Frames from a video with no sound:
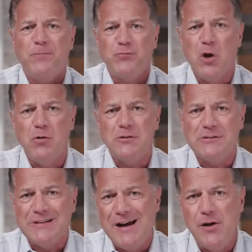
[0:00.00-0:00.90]
Don't
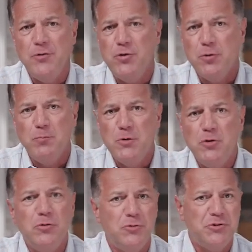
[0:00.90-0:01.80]
allow your
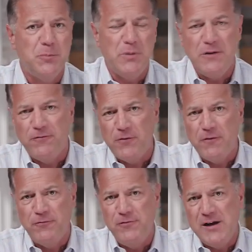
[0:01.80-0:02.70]
mood to be
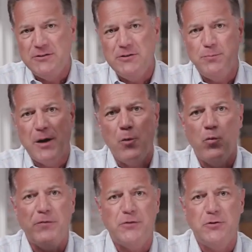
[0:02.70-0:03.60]
affected by
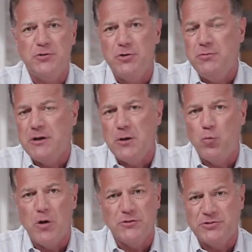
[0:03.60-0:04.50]
what they're doing in
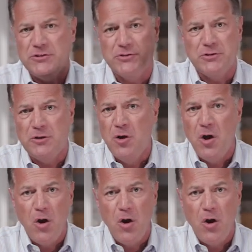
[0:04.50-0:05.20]
Washington